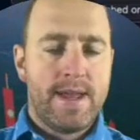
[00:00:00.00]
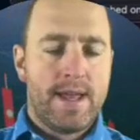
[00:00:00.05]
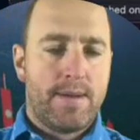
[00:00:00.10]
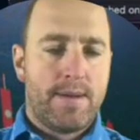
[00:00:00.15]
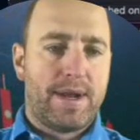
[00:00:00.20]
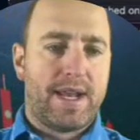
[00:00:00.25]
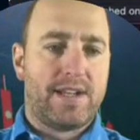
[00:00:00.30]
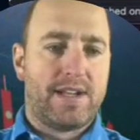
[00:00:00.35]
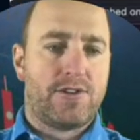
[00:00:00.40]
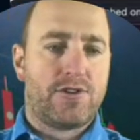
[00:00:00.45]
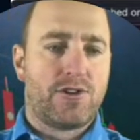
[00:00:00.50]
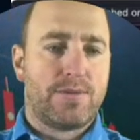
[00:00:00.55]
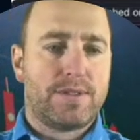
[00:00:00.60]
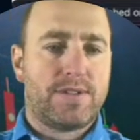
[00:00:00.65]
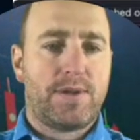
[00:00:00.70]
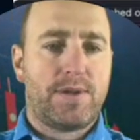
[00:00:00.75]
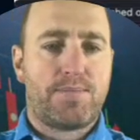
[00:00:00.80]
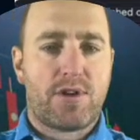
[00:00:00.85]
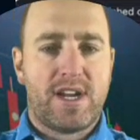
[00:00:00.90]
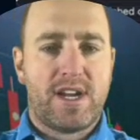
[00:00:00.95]
But in terms
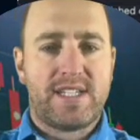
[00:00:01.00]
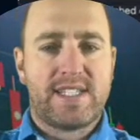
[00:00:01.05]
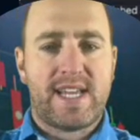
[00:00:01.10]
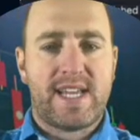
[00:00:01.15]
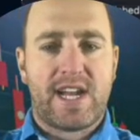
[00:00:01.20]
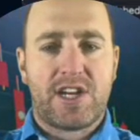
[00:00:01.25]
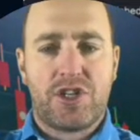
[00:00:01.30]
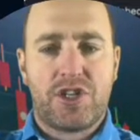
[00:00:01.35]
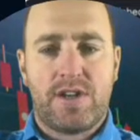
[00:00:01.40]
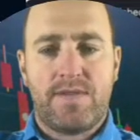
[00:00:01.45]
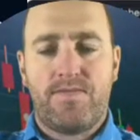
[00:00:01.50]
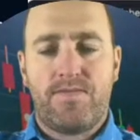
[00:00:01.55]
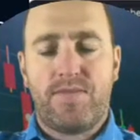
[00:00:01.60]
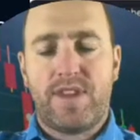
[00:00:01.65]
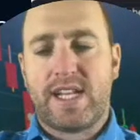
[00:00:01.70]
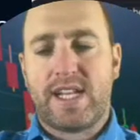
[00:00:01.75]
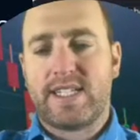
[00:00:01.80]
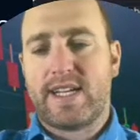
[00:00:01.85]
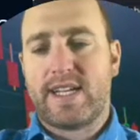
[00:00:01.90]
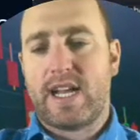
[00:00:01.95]
of the price action,
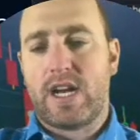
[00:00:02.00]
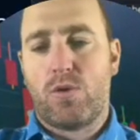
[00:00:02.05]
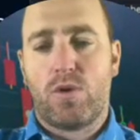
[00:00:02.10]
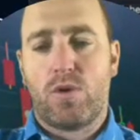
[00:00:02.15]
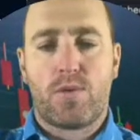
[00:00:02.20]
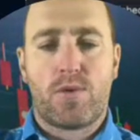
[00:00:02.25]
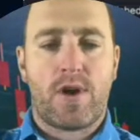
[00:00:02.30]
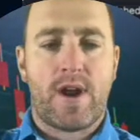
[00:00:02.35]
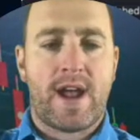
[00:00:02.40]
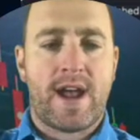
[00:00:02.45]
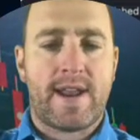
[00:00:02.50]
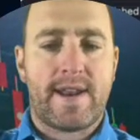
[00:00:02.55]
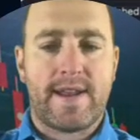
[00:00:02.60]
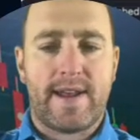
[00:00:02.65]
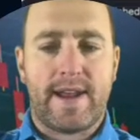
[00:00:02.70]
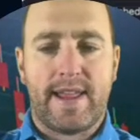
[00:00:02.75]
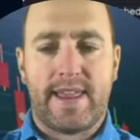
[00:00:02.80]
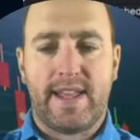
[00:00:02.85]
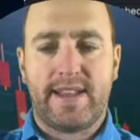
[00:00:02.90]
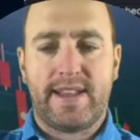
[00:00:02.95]
that's kind of where we're at.
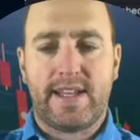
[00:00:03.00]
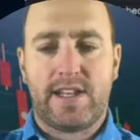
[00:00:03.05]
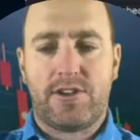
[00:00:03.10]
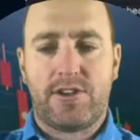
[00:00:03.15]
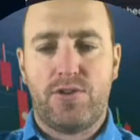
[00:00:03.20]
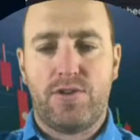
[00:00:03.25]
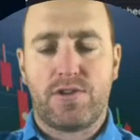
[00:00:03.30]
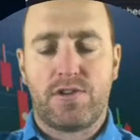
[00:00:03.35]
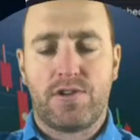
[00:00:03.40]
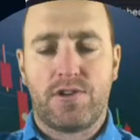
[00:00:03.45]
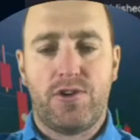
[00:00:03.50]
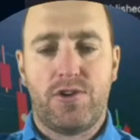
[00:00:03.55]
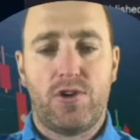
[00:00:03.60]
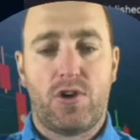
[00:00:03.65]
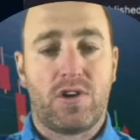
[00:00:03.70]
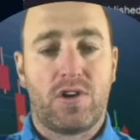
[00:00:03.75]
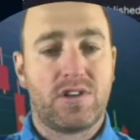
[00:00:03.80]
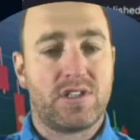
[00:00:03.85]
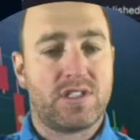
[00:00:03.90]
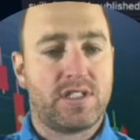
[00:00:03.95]
I think that
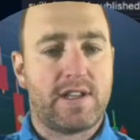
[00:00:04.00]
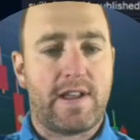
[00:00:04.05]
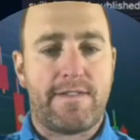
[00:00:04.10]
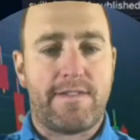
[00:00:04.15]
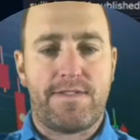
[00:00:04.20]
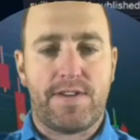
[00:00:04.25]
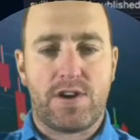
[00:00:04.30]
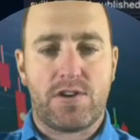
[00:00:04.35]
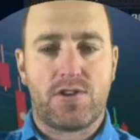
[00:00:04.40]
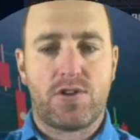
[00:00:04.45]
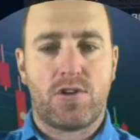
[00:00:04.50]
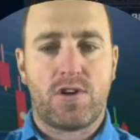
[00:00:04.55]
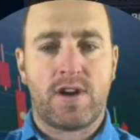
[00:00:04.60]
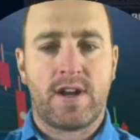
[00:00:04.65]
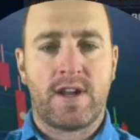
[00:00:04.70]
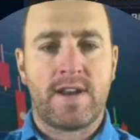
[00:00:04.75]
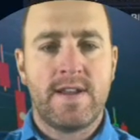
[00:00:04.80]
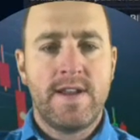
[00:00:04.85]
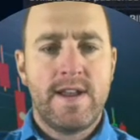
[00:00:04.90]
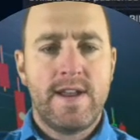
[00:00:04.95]
$202 is a fair
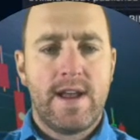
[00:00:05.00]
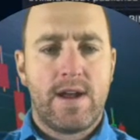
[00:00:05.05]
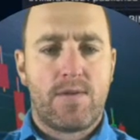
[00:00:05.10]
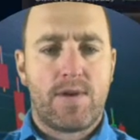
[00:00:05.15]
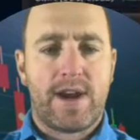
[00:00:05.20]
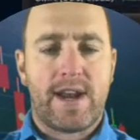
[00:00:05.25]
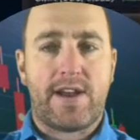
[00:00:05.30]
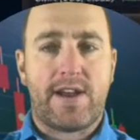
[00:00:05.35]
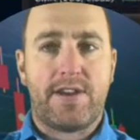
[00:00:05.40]
target. Right now,